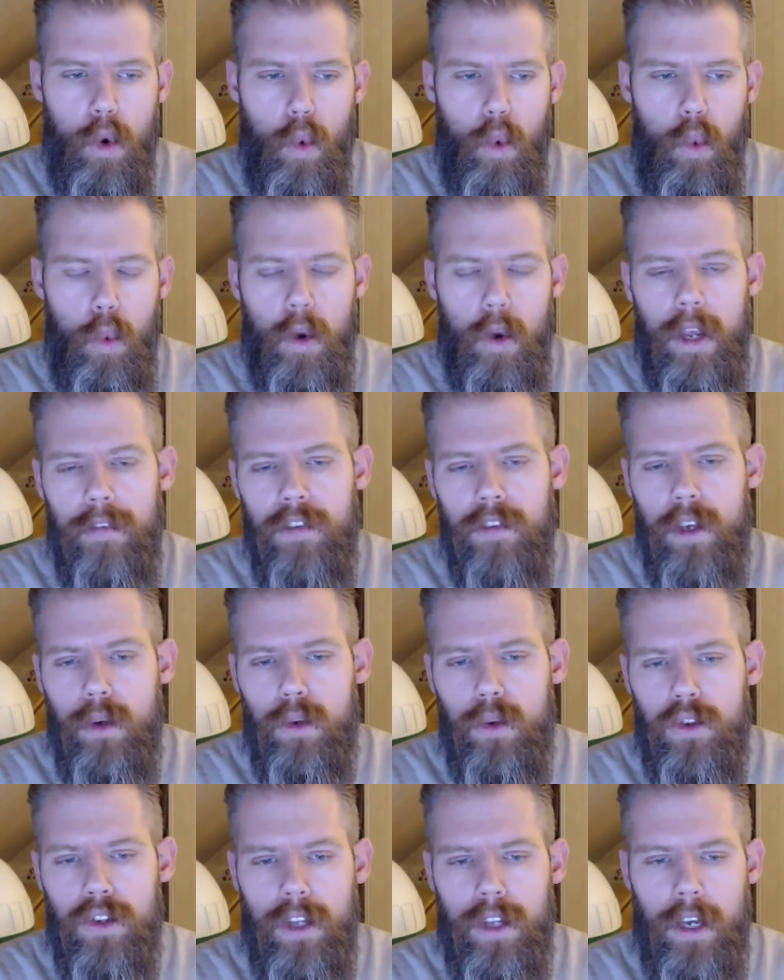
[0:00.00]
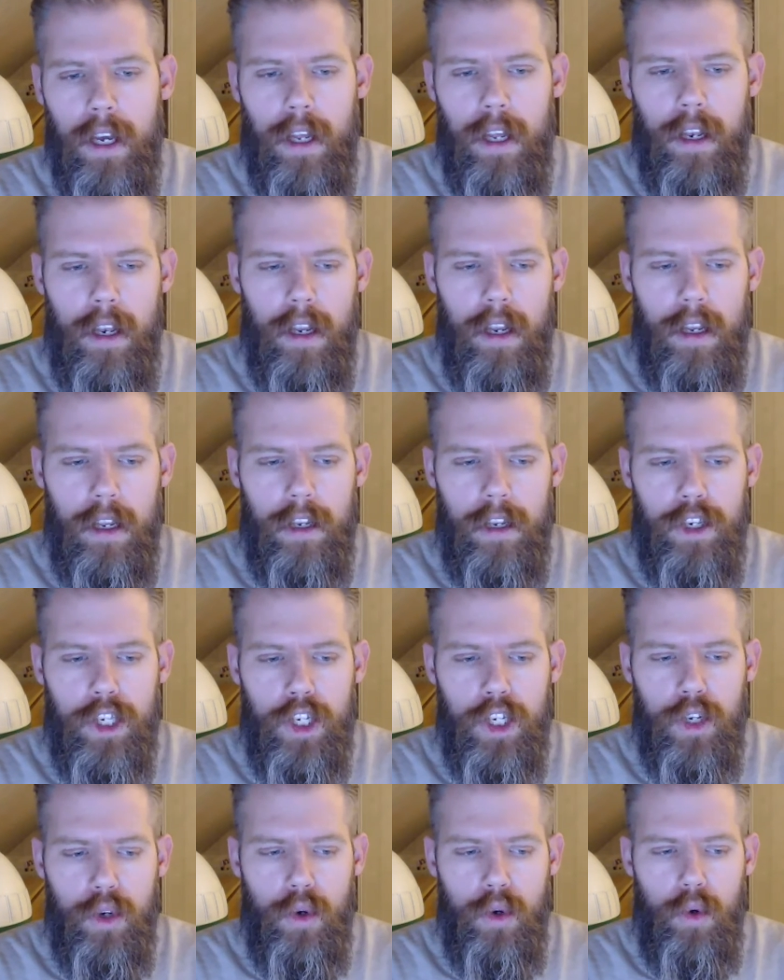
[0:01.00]
We've used it
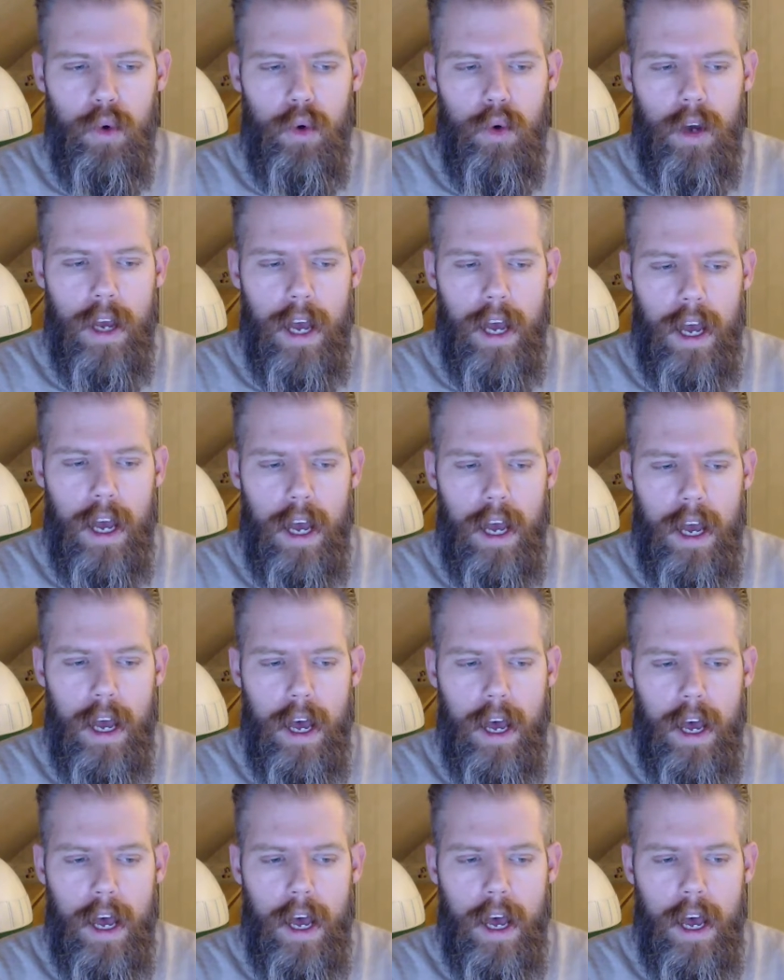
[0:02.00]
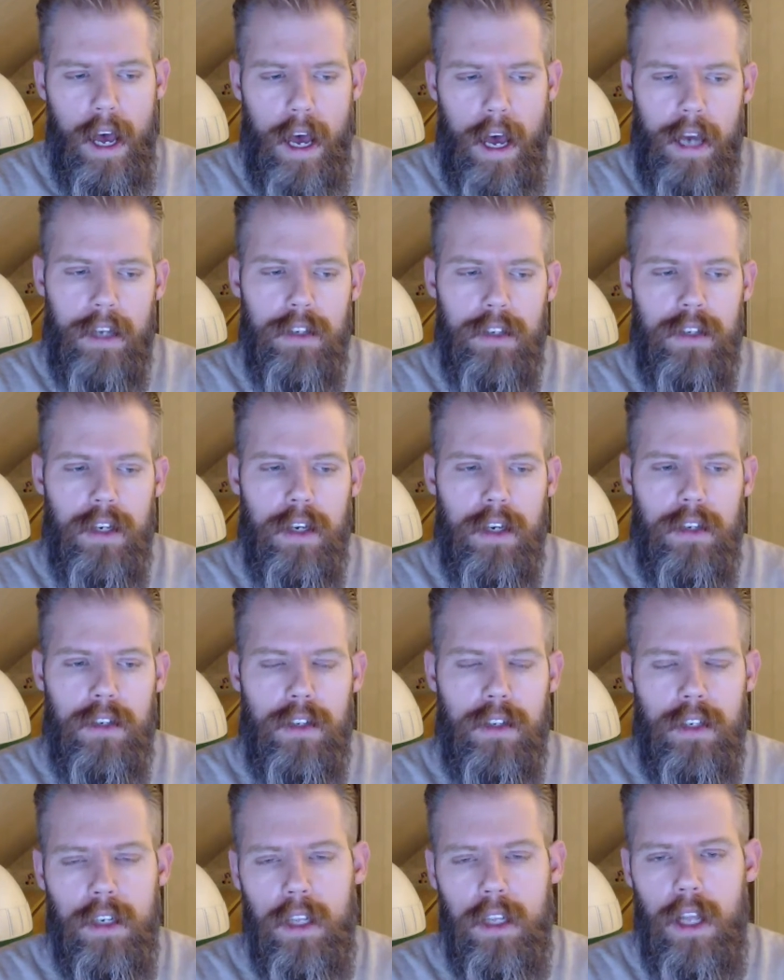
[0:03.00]
to
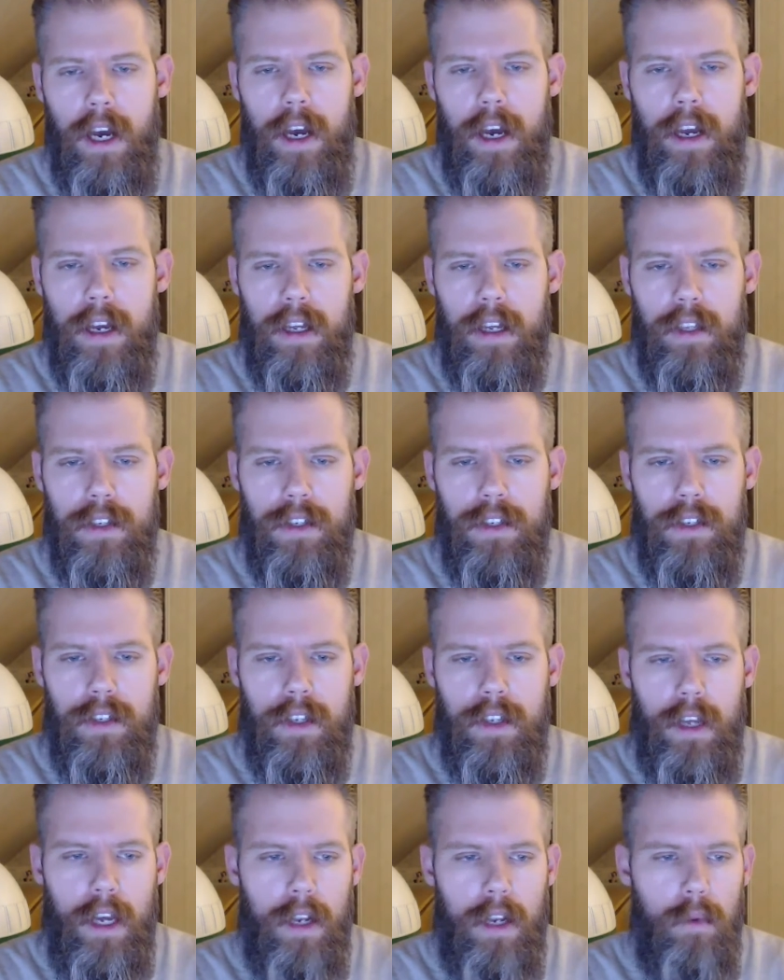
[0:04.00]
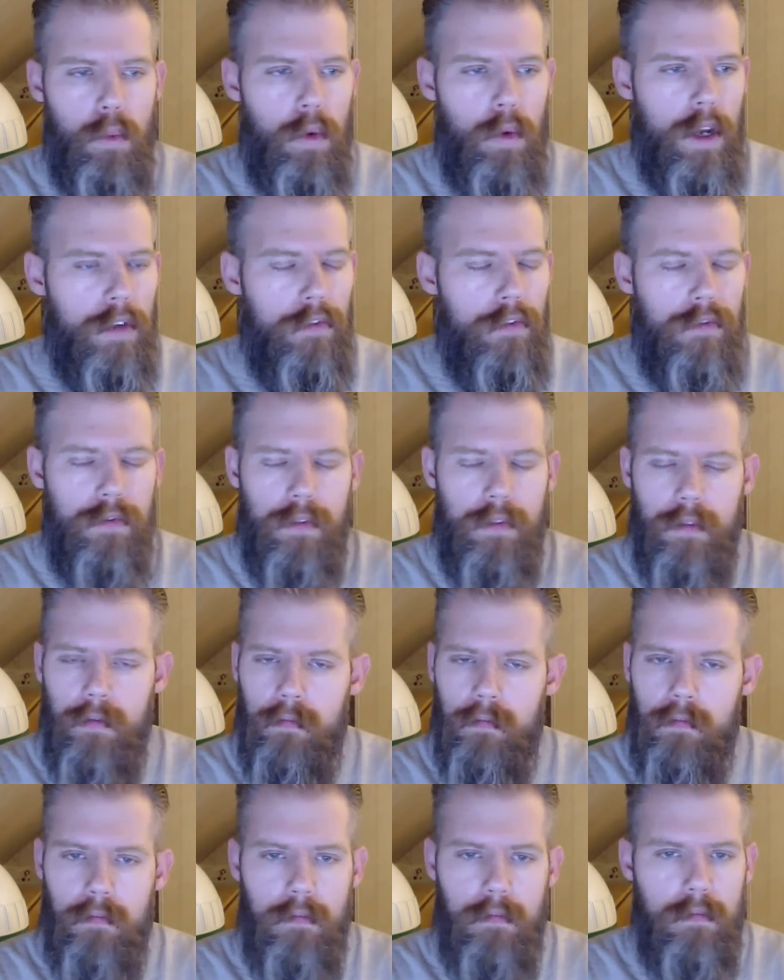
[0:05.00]
access clients that
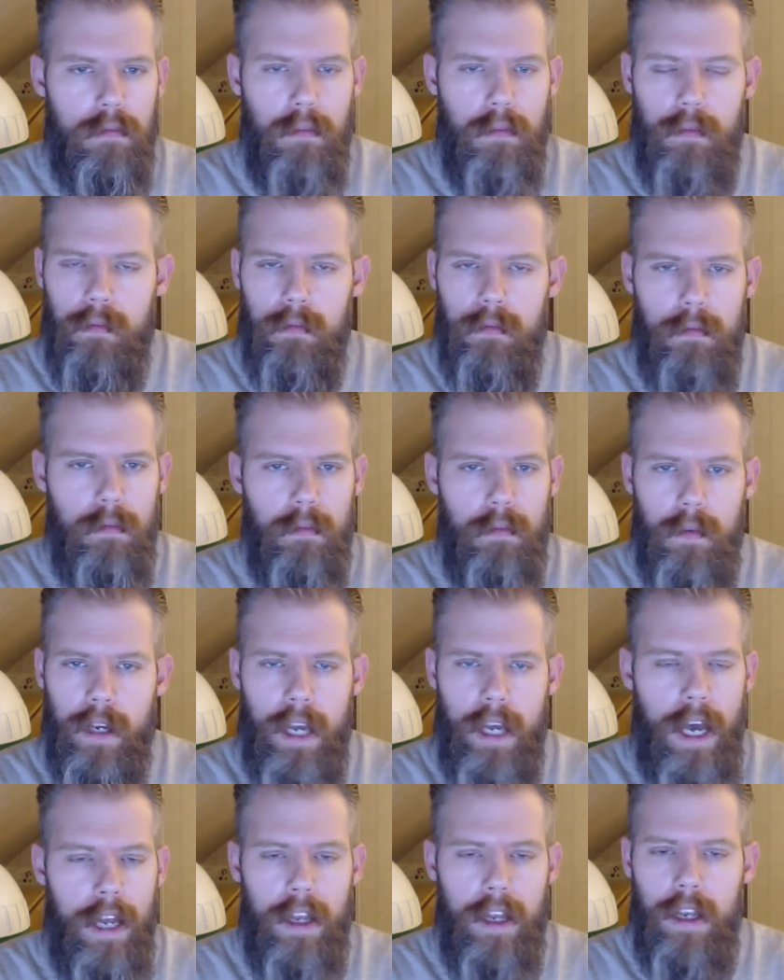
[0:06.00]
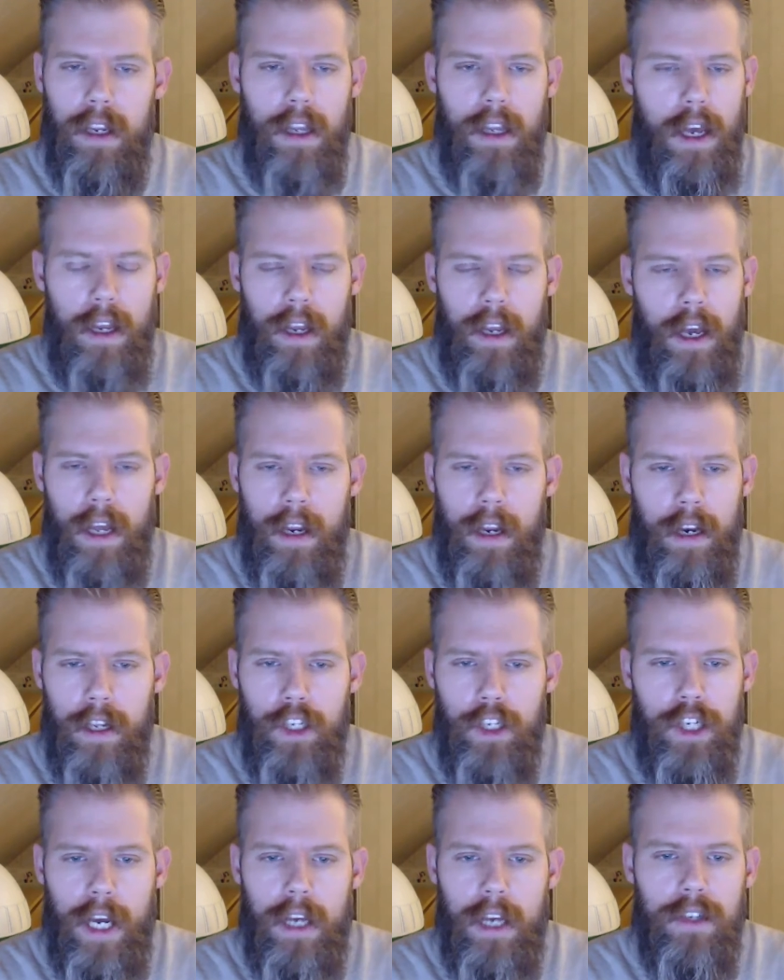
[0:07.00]
we hadn't had any
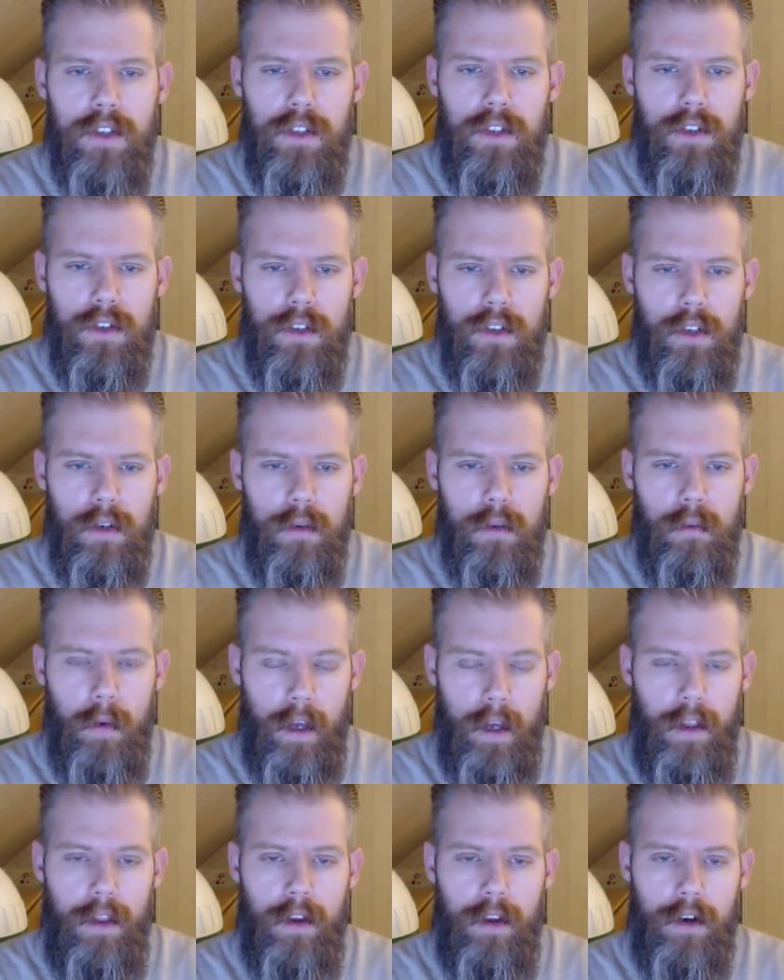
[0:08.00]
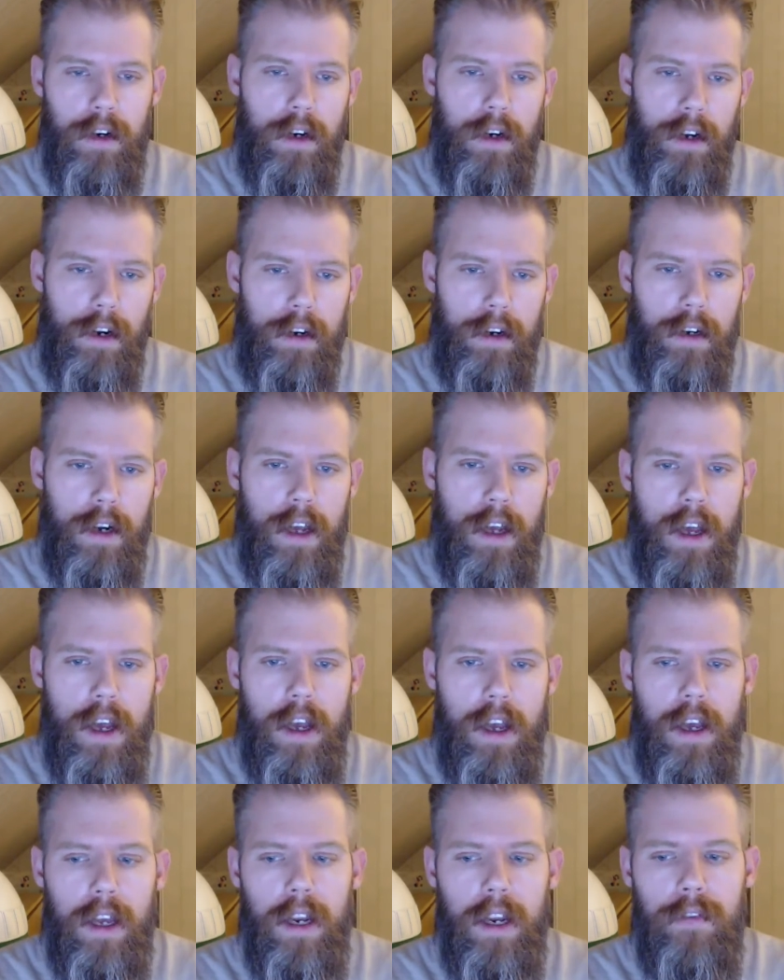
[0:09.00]
chance with earlier.
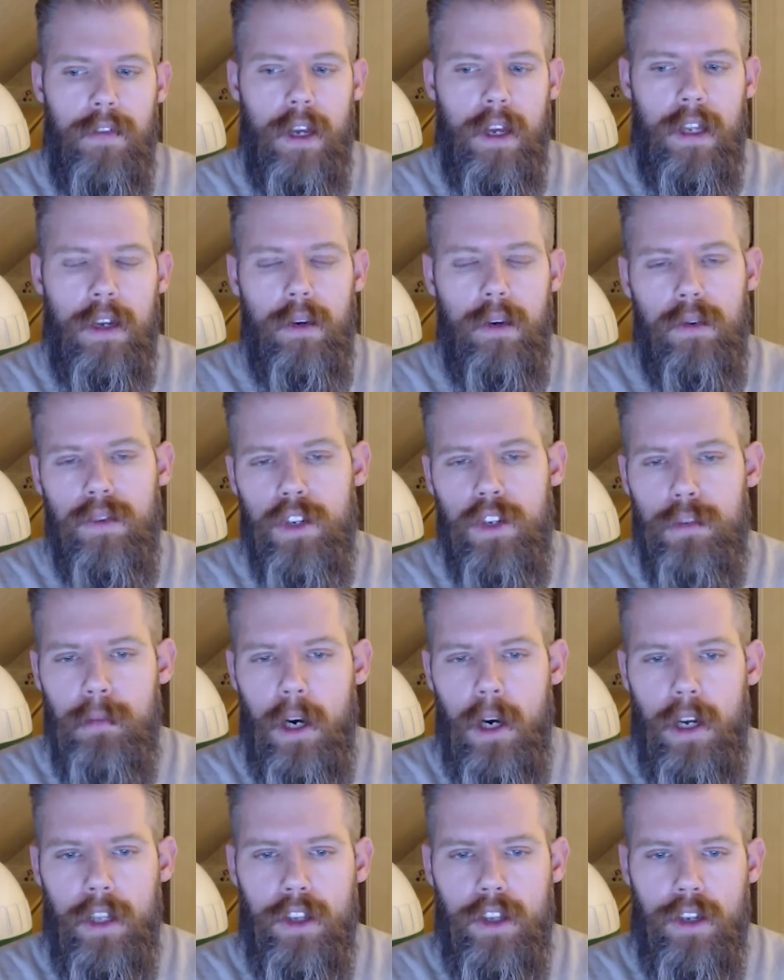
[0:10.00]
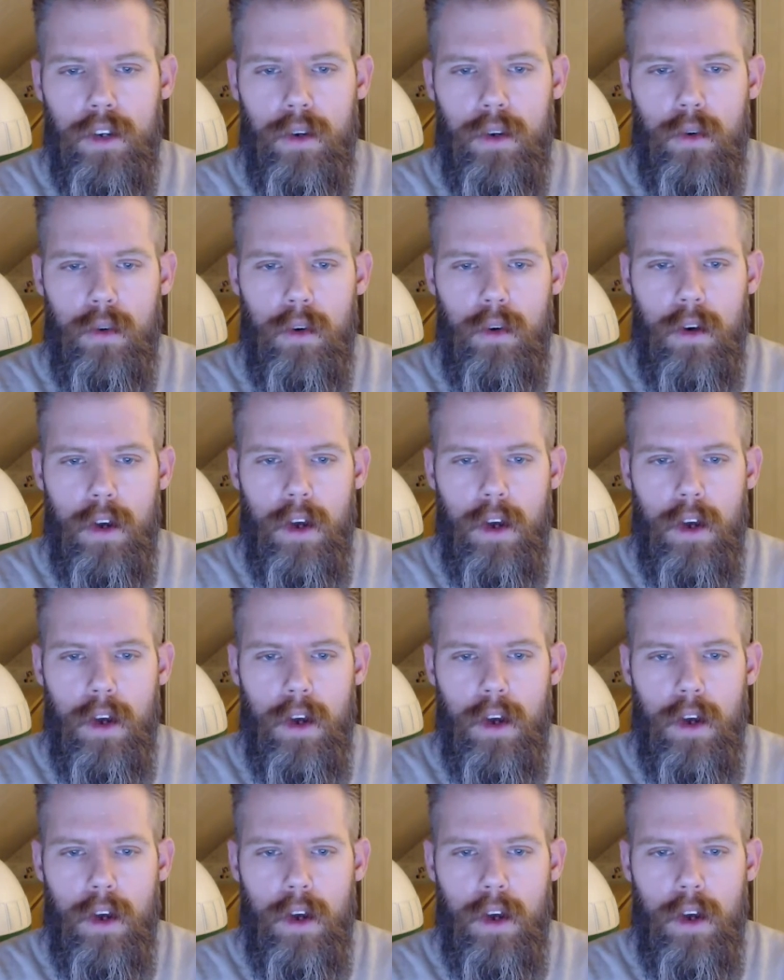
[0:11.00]
And if they don't respond to